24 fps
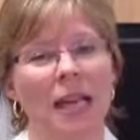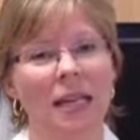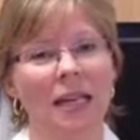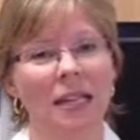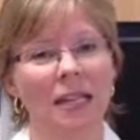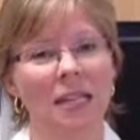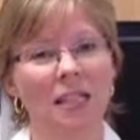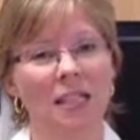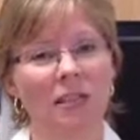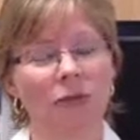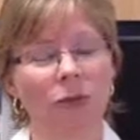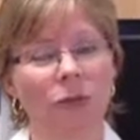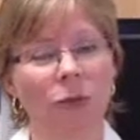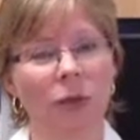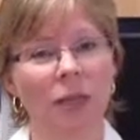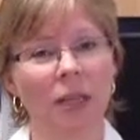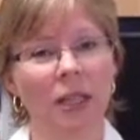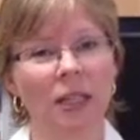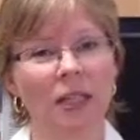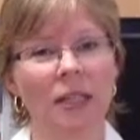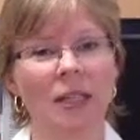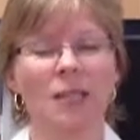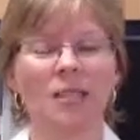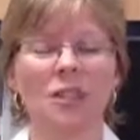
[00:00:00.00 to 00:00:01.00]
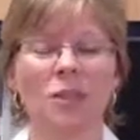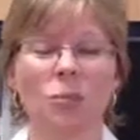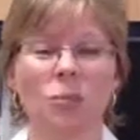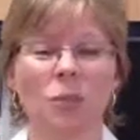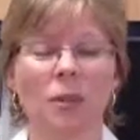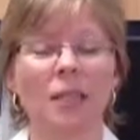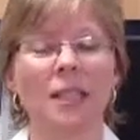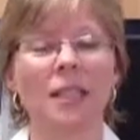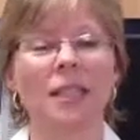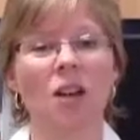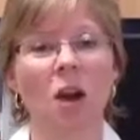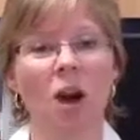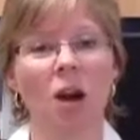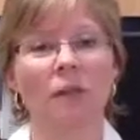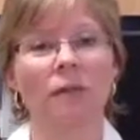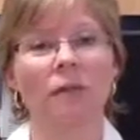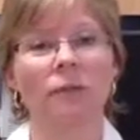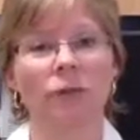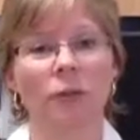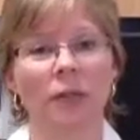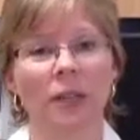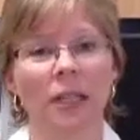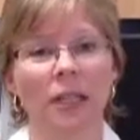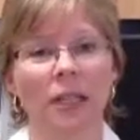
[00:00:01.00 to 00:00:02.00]
it's free, it's really not
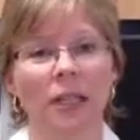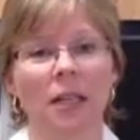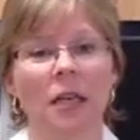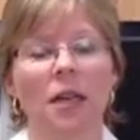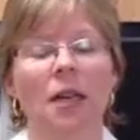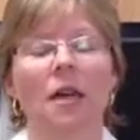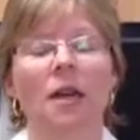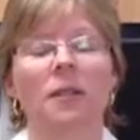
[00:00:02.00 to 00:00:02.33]
free.